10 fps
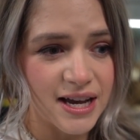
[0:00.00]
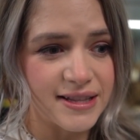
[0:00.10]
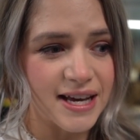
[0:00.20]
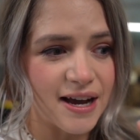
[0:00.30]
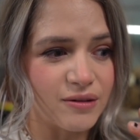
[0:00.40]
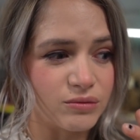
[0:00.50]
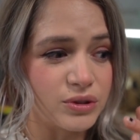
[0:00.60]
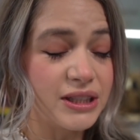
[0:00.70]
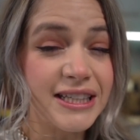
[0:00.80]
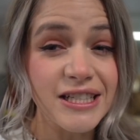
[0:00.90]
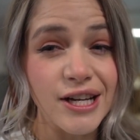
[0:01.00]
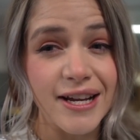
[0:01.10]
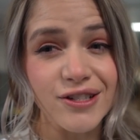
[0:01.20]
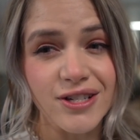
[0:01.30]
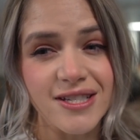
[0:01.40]
That really
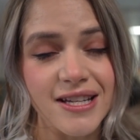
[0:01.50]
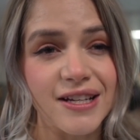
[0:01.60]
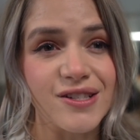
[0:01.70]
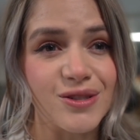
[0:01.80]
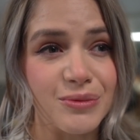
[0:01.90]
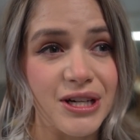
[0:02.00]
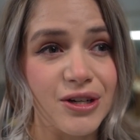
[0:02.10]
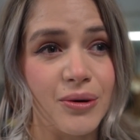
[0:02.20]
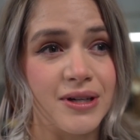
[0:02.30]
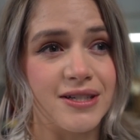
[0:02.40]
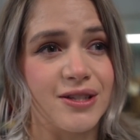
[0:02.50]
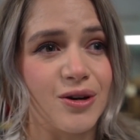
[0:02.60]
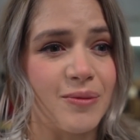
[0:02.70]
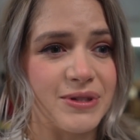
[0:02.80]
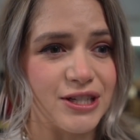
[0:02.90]
changes things for me going into the
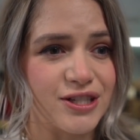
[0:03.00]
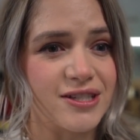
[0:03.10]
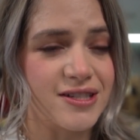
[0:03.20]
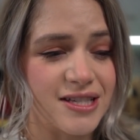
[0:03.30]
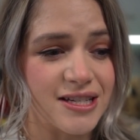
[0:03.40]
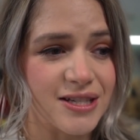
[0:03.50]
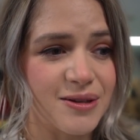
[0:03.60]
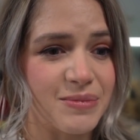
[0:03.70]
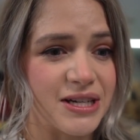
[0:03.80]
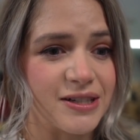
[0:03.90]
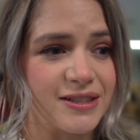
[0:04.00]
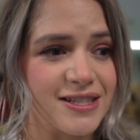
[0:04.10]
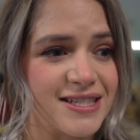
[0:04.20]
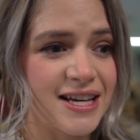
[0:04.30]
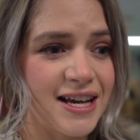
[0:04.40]
competition season
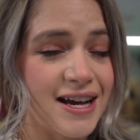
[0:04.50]
because